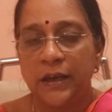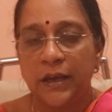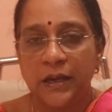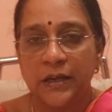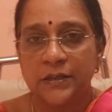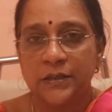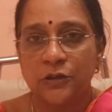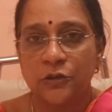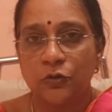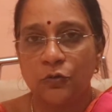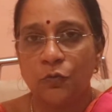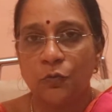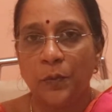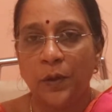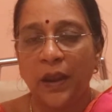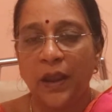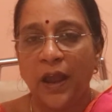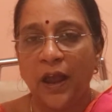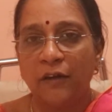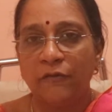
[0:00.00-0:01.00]
Yes, you
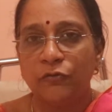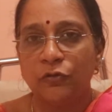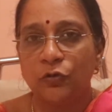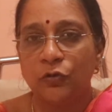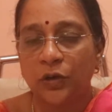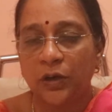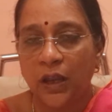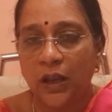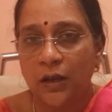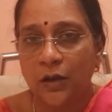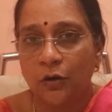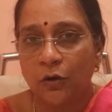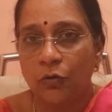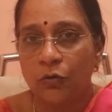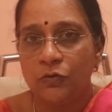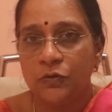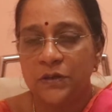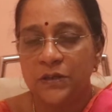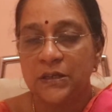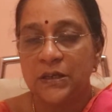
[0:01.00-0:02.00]
may have to take
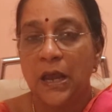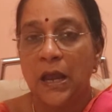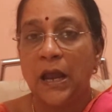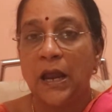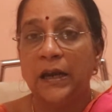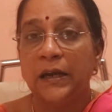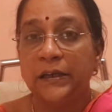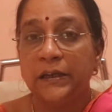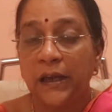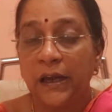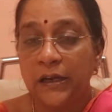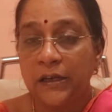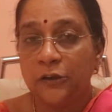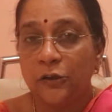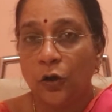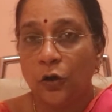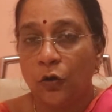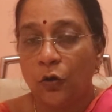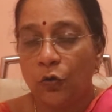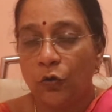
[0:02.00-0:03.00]
loans.
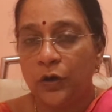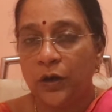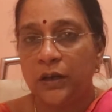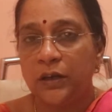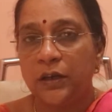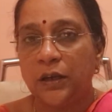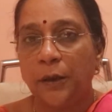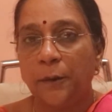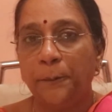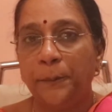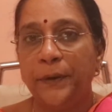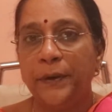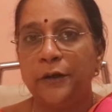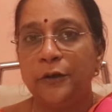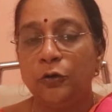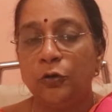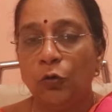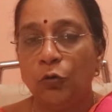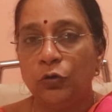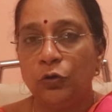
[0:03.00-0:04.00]
Take the loan and keep
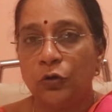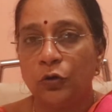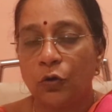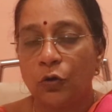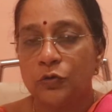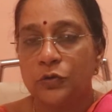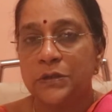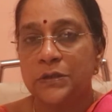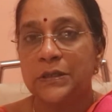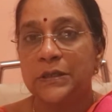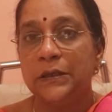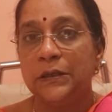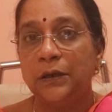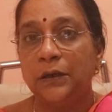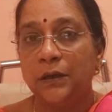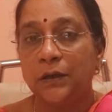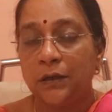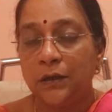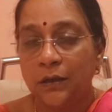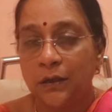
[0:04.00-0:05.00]
it. Don't close
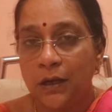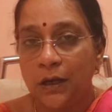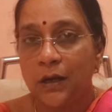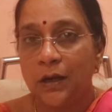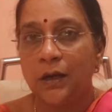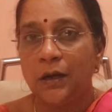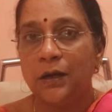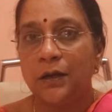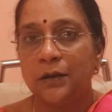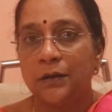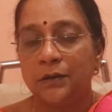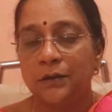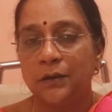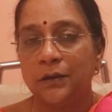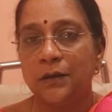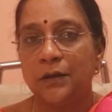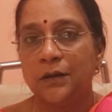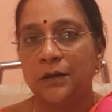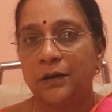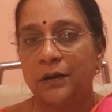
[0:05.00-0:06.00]
it till
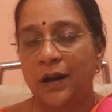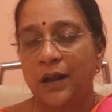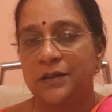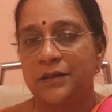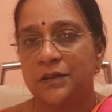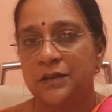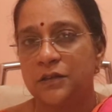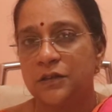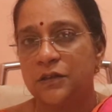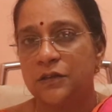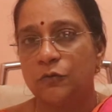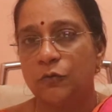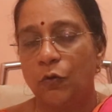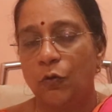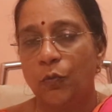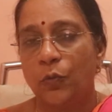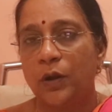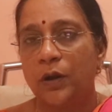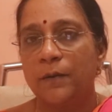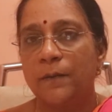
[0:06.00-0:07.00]
the transit is
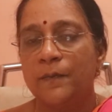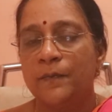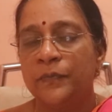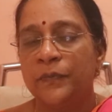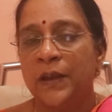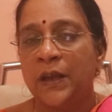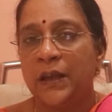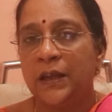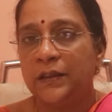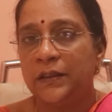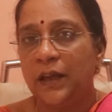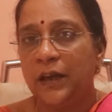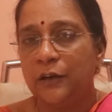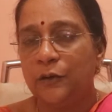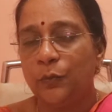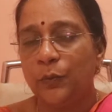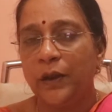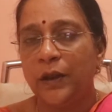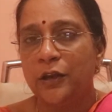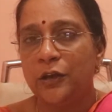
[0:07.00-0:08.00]
over. In
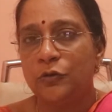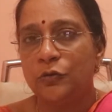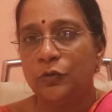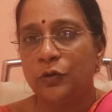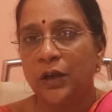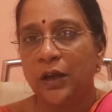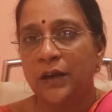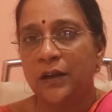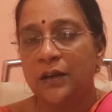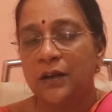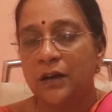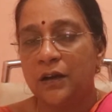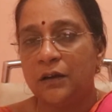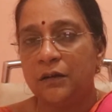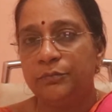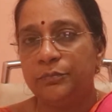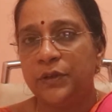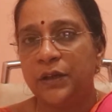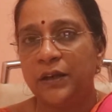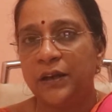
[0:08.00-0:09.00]
that way, you can
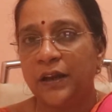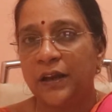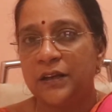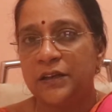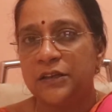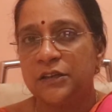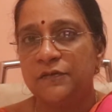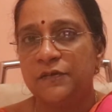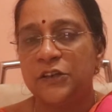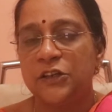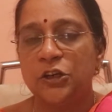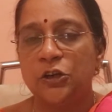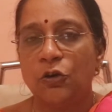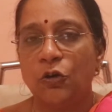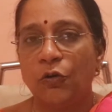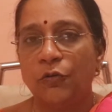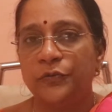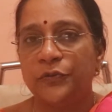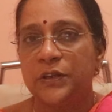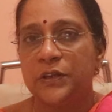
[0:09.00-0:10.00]
curb the negativity
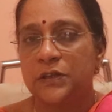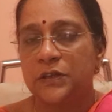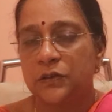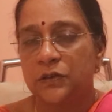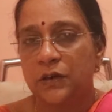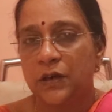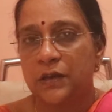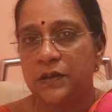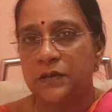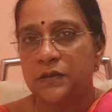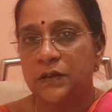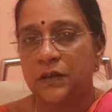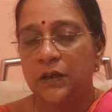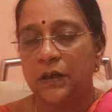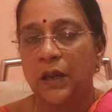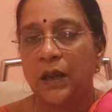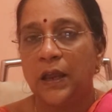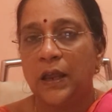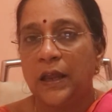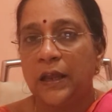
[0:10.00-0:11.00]
of this
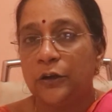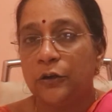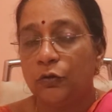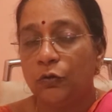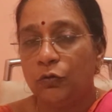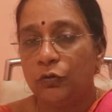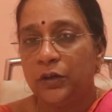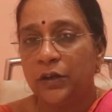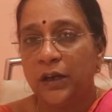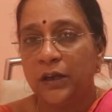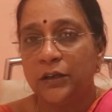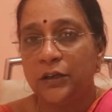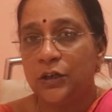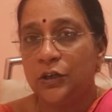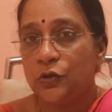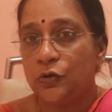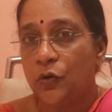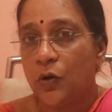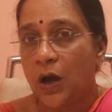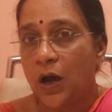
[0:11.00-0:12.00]
transit. Don't get
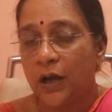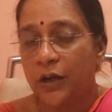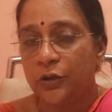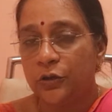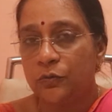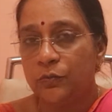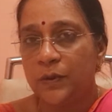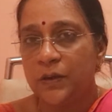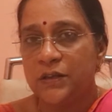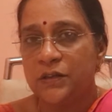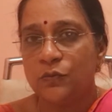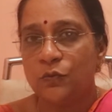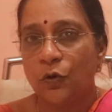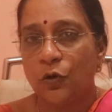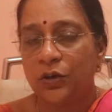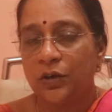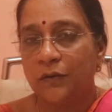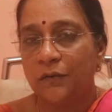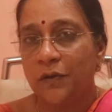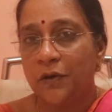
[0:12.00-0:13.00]
into arguments.
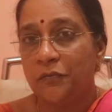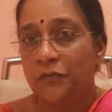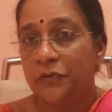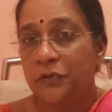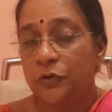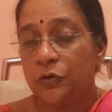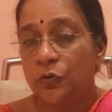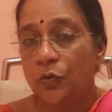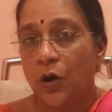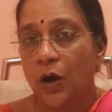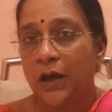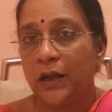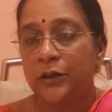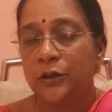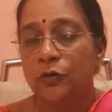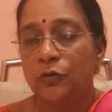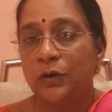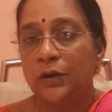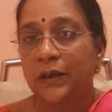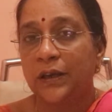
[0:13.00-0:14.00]
Whatever you
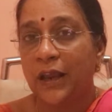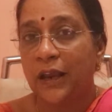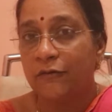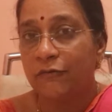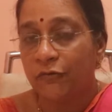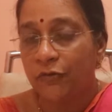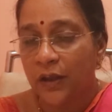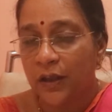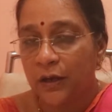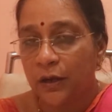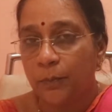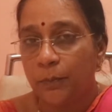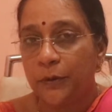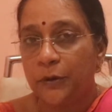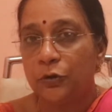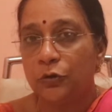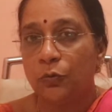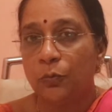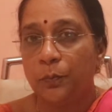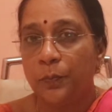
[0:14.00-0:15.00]
argue, it can flare up
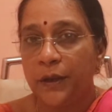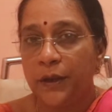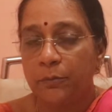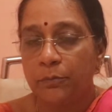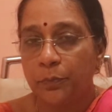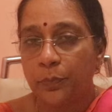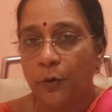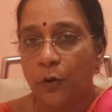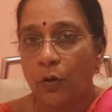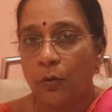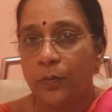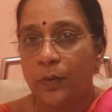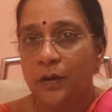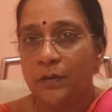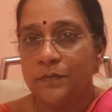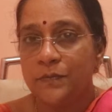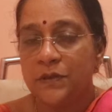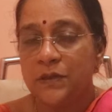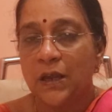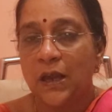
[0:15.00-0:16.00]
into big
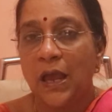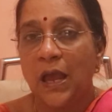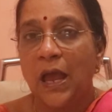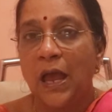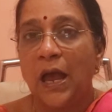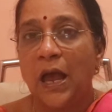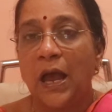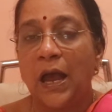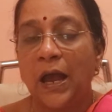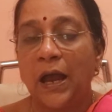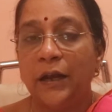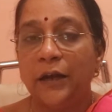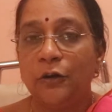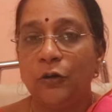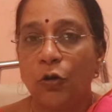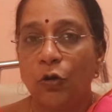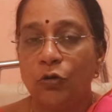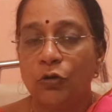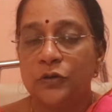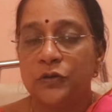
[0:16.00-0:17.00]
problems.
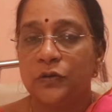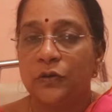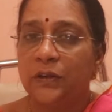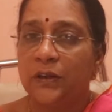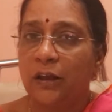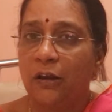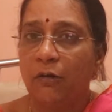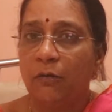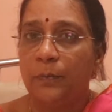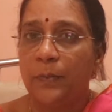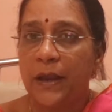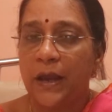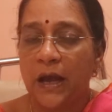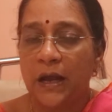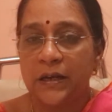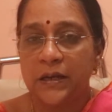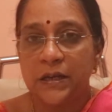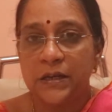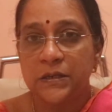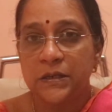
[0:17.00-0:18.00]
And also there will be
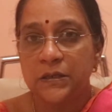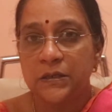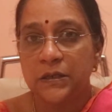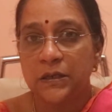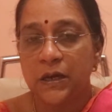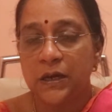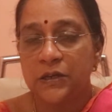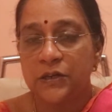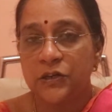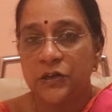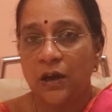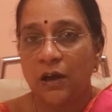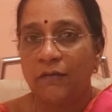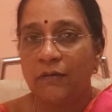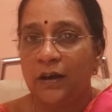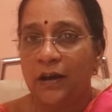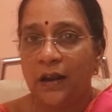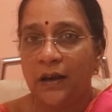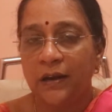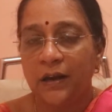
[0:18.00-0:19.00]
unnecessary
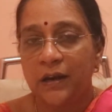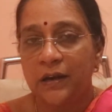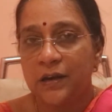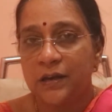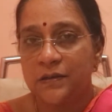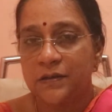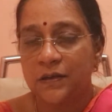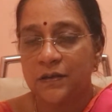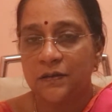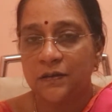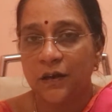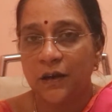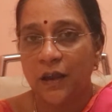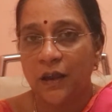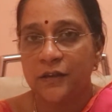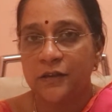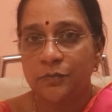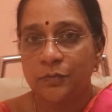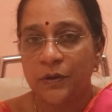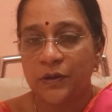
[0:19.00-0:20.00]
travel and unnecessary
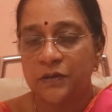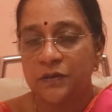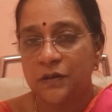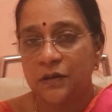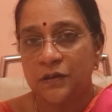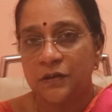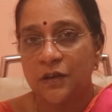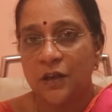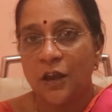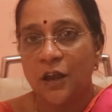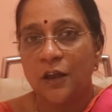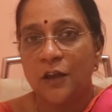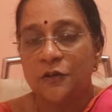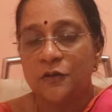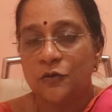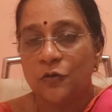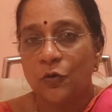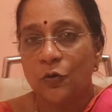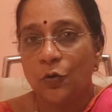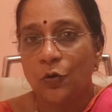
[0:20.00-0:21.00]
expenses.
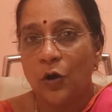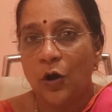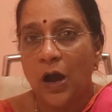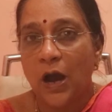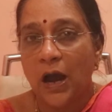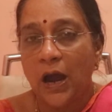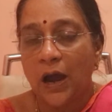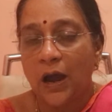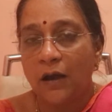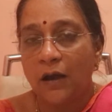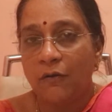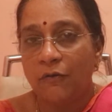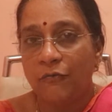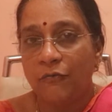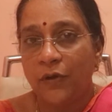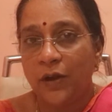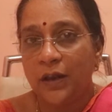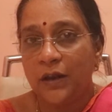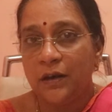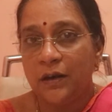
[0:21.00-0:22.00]
So
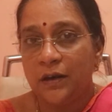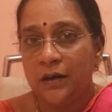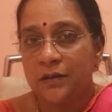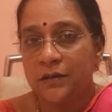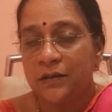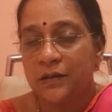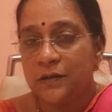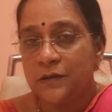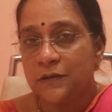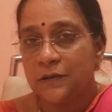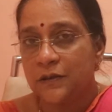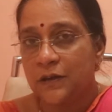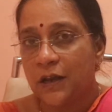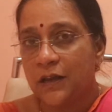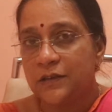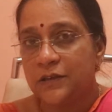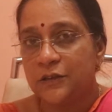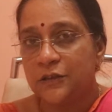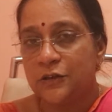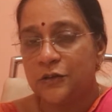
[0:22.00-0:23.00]
when this
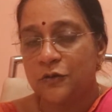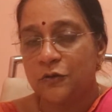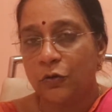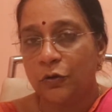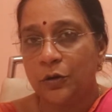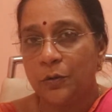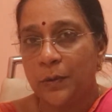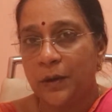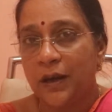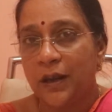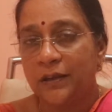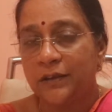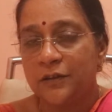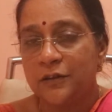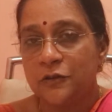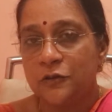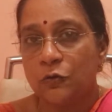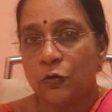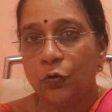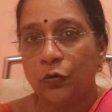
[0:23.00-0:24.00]
transit is going to be like
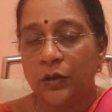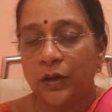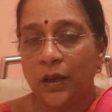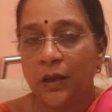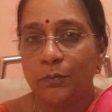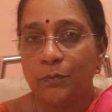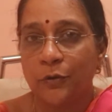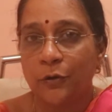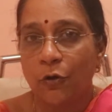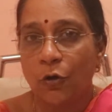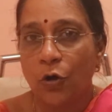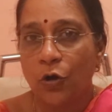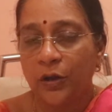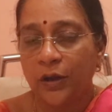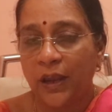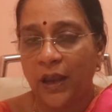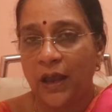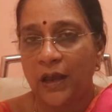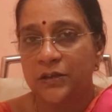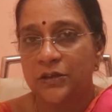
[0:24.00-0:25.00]
this, don't keep
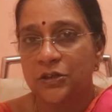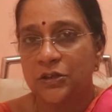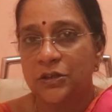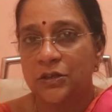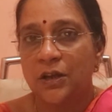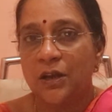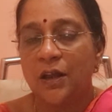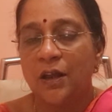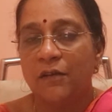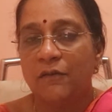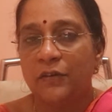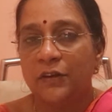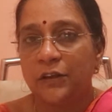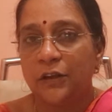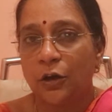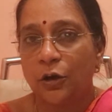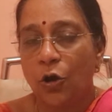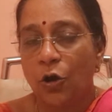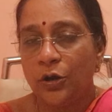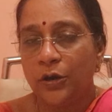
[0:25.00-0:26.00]
raw cash. When
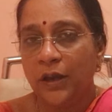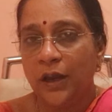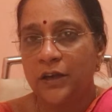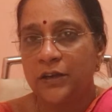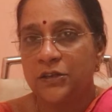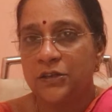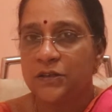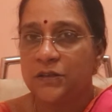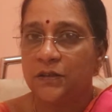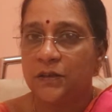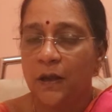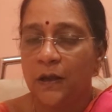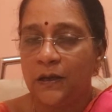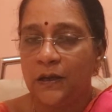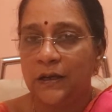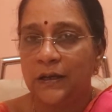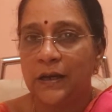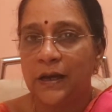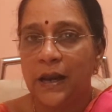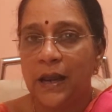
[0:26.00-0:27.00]
the raw cash is there,
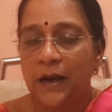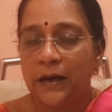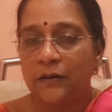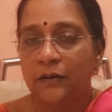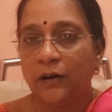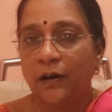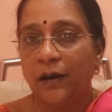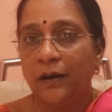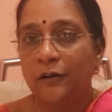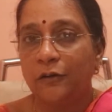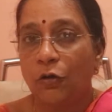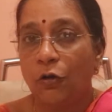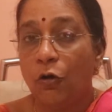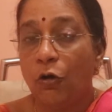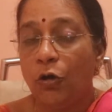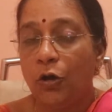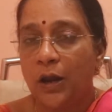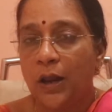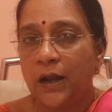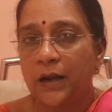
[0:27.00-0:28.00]
it will attract
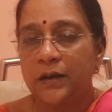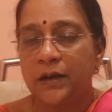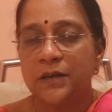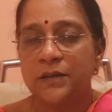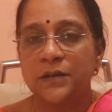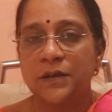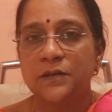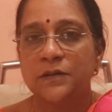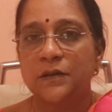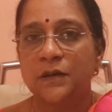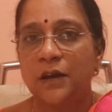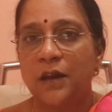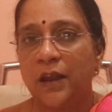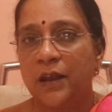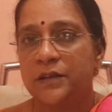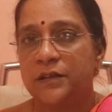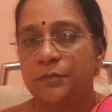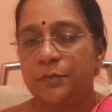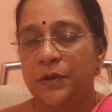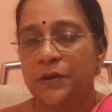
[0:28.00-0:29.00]
all unnecessary
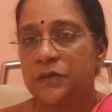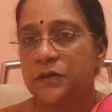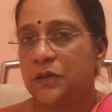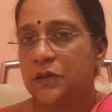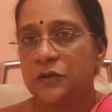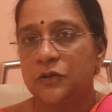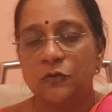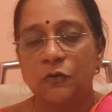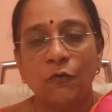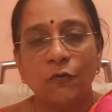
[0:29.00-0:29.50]
expenses.